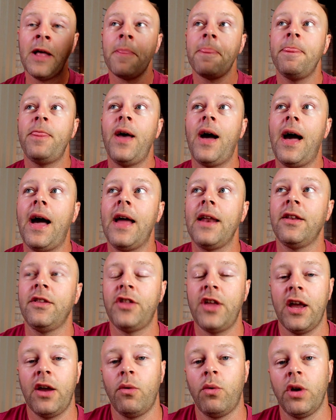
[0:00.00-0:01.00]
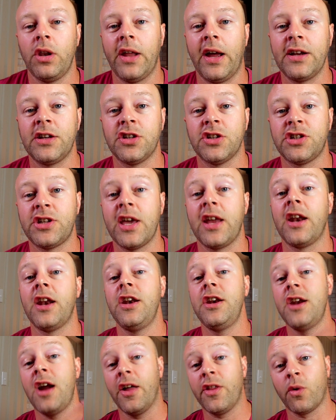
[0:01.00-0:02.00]
that they would like to stay at
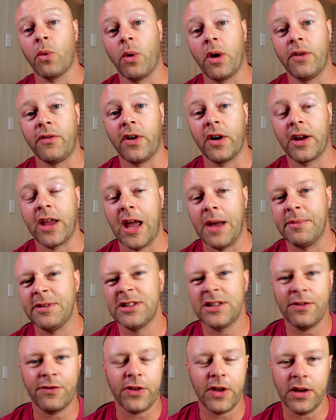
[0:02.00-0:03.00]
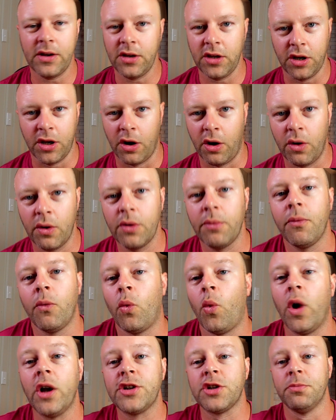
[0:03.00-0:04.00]
another one of our cabins if they
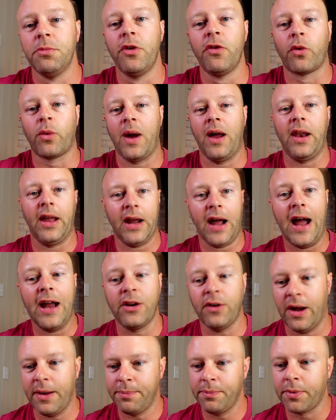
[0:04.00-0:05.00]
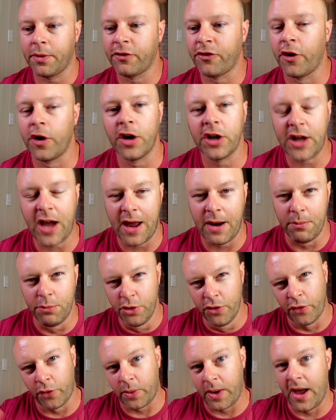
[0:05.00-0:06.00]
want to move around like I do. I prefer to kind of
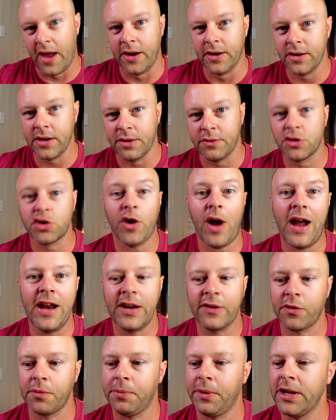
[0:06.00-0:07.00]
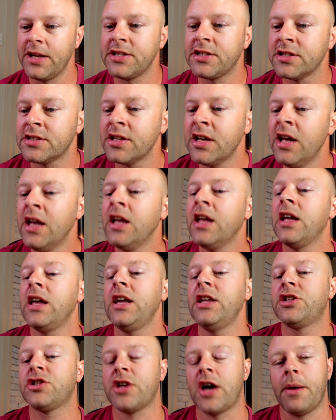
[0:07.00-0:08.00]
move around and try different places
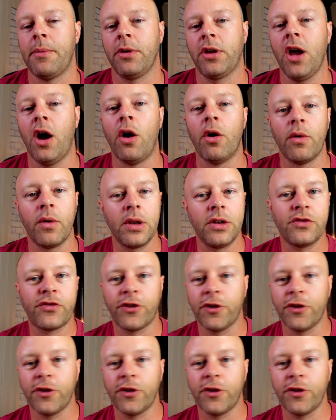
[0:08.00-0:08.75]
each time I go. And